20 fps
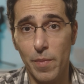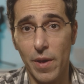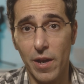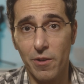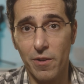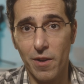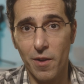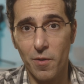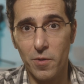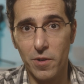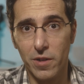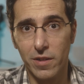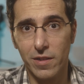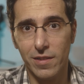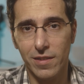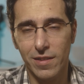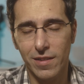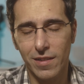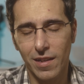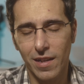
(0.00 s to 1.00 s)
background
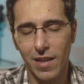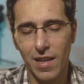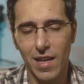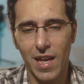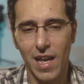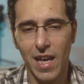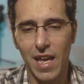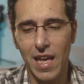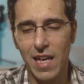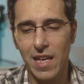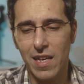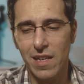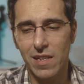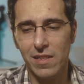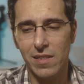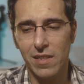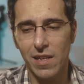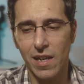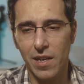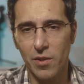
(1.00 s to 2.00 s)
work,
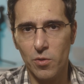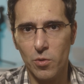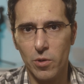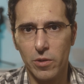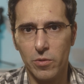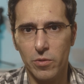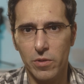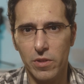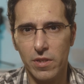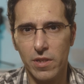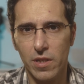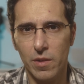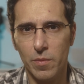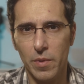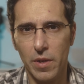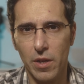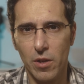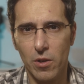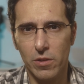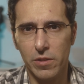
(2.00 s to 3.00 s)
and I worked with this
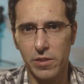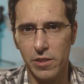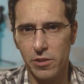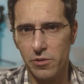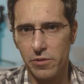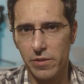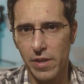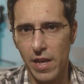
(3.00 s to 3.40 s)
company called Central